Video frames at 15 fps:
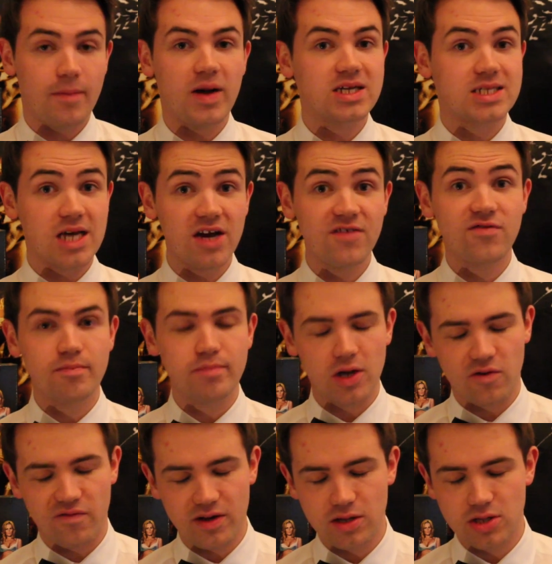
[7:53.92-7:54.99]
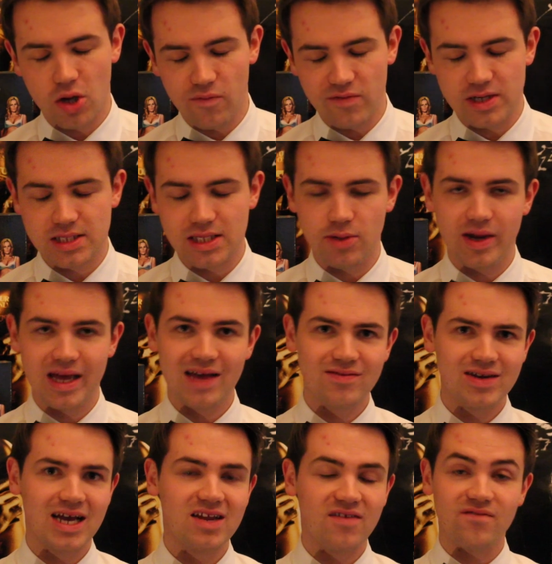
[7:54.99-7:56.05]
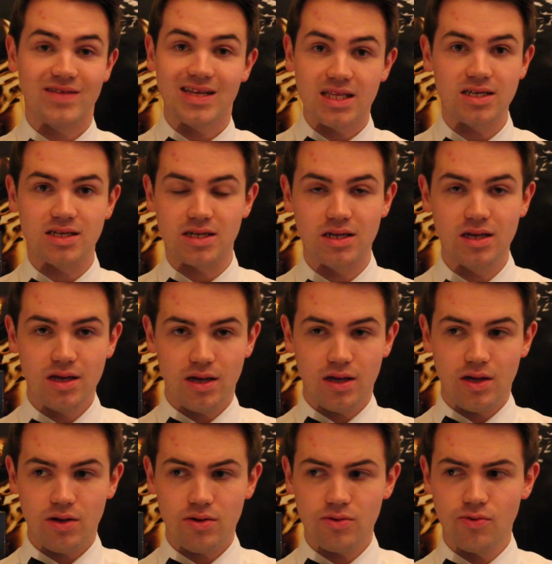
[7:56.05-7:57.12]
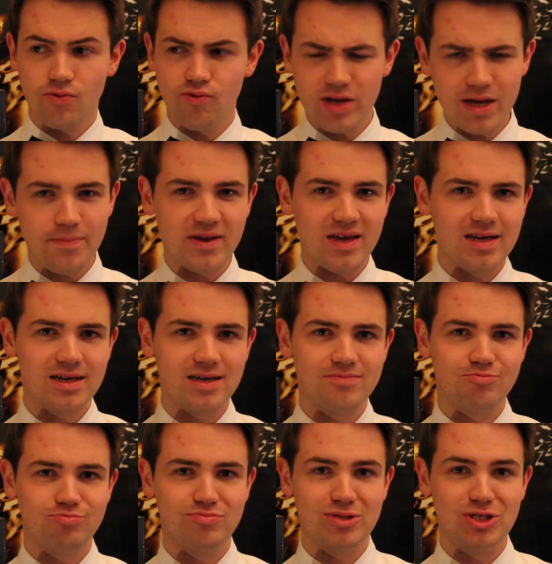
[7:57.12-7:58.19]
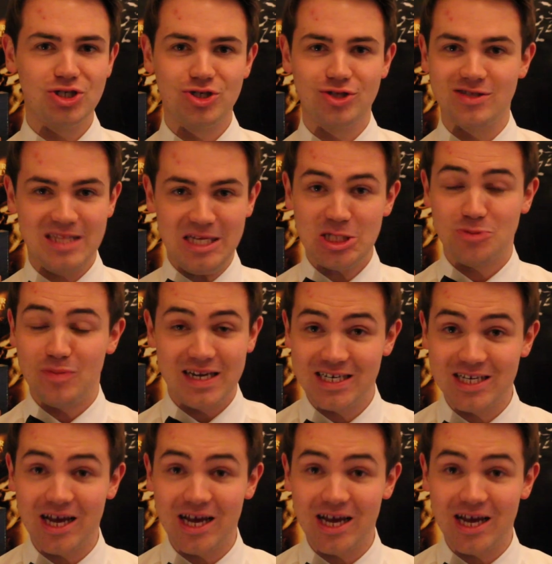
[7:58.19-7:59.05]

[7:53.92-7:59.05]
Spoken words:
aside from Blofeld, obviously, we haven't had a villain reappear this many